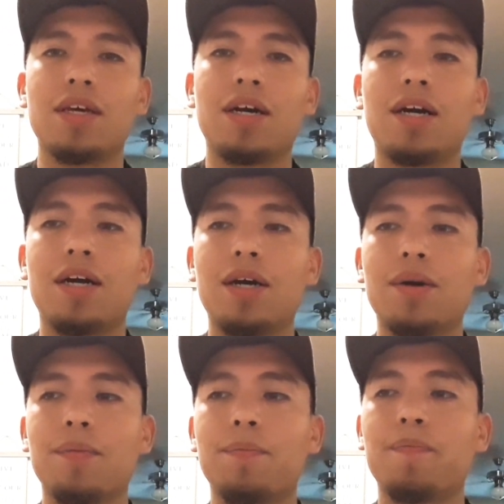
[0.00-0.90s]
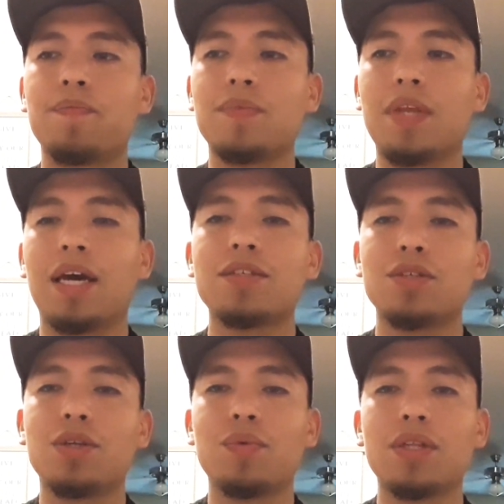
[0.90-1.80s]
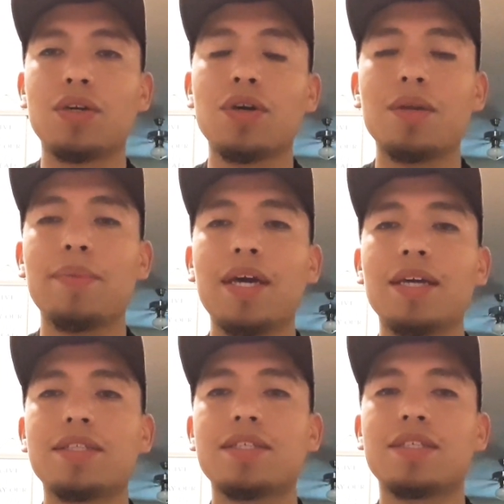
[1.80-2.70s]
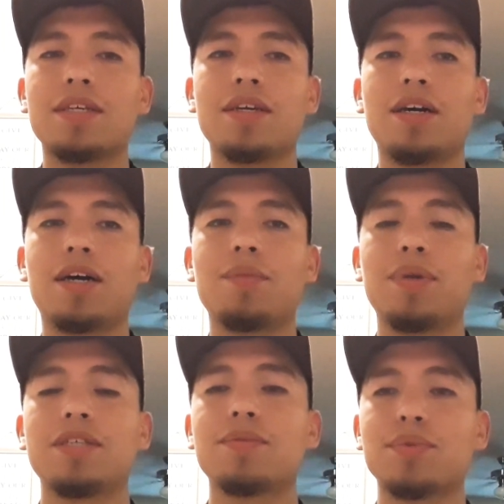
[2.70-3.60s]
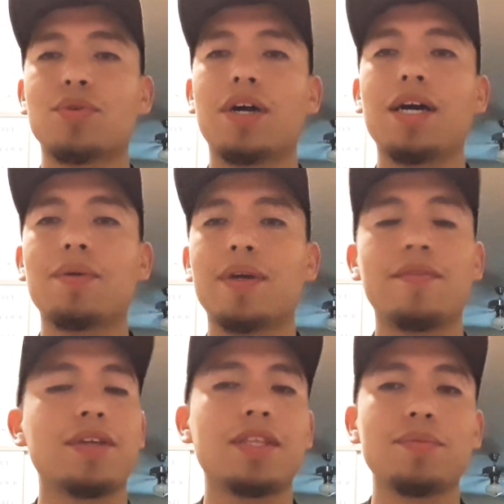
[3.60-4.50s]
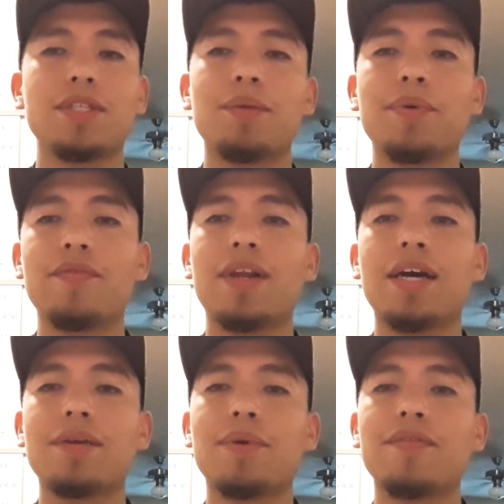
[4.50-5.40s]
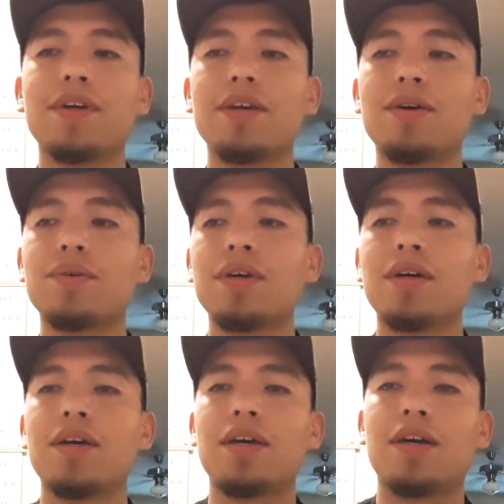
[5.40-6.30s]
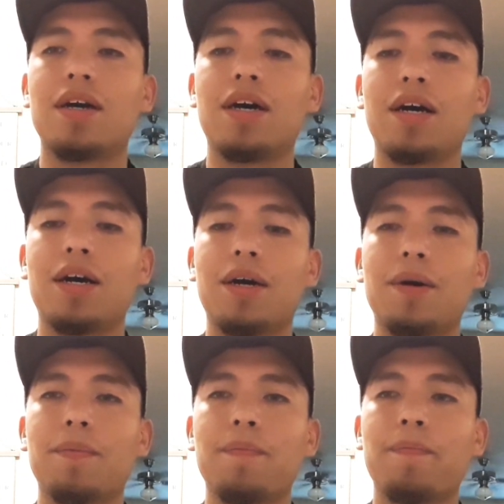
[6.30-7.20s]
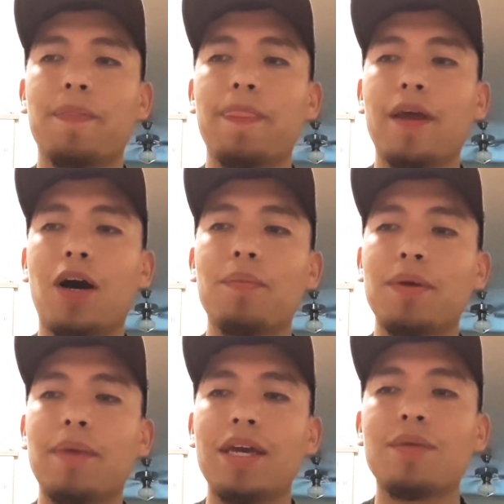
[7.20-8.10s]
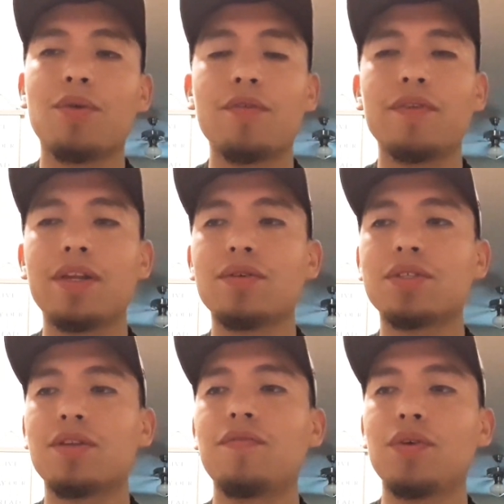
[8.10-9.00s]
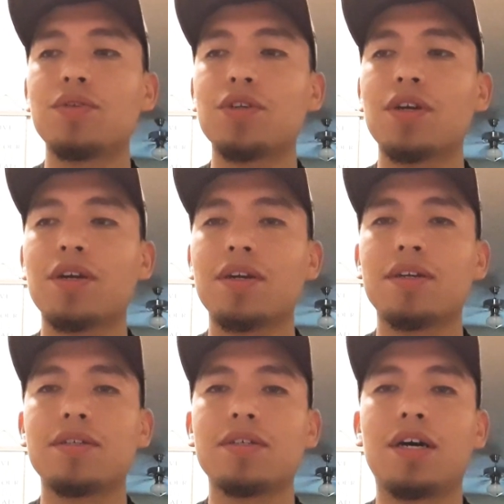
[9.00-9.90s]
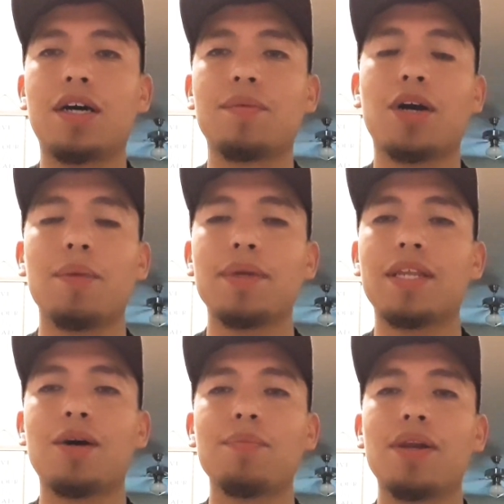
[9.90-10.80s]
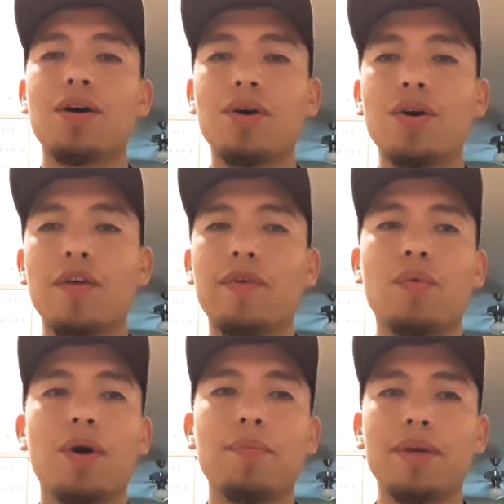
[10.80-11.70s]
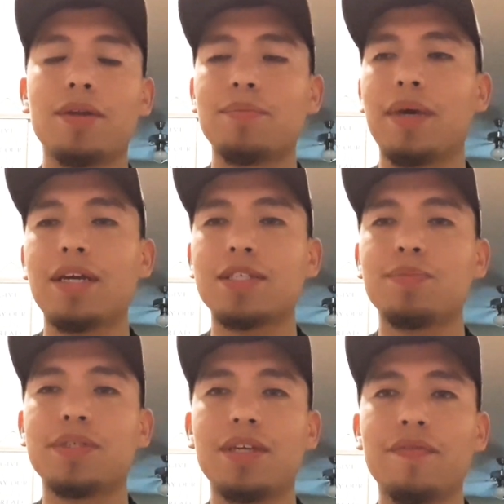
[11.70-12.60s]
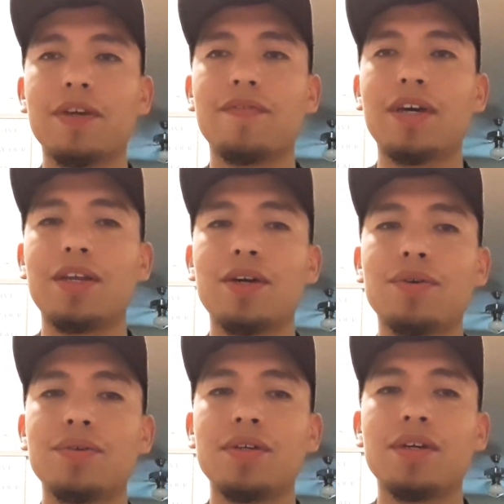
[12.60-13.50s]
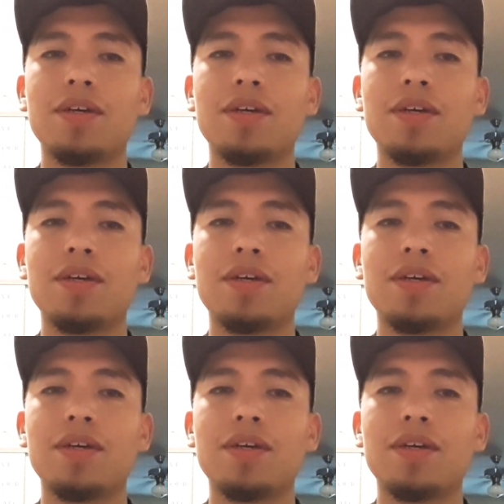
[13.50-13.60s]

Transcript: It has to do with the Guggen baits. Please subscribe, give it a thumbs up if you like my video. I'll be making more videos in the future. Comment down below if you want me to make a specific video.